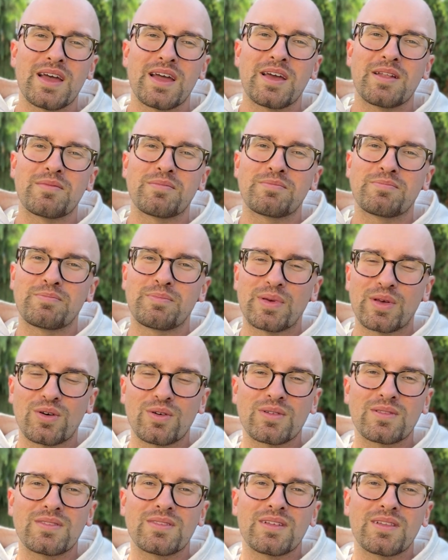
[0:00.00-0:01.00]
and
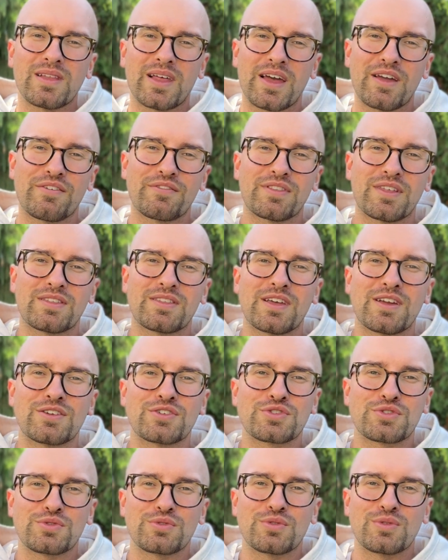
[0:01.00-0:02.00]
build the life that they
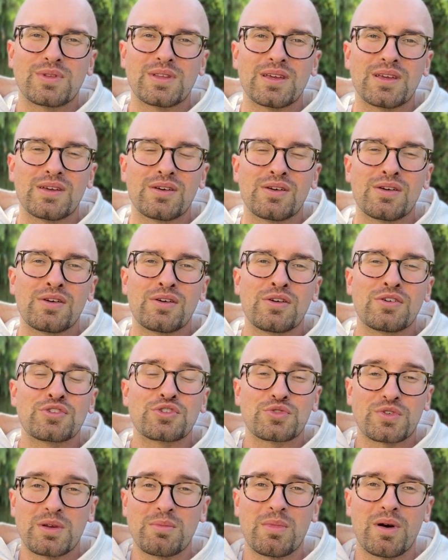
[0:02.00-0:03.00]
truly
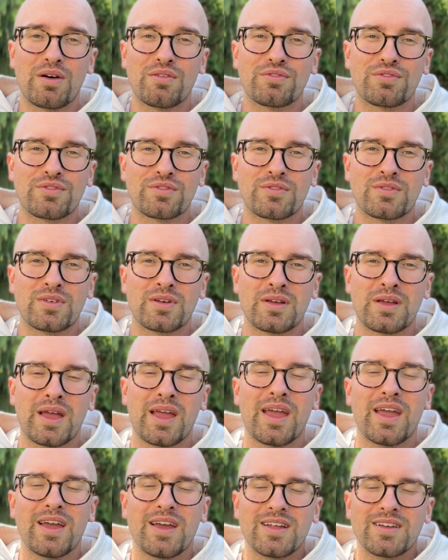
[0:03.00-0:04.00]
dream of
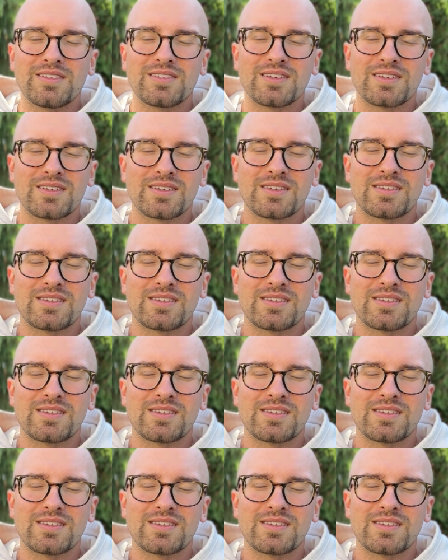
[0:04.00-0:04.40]
and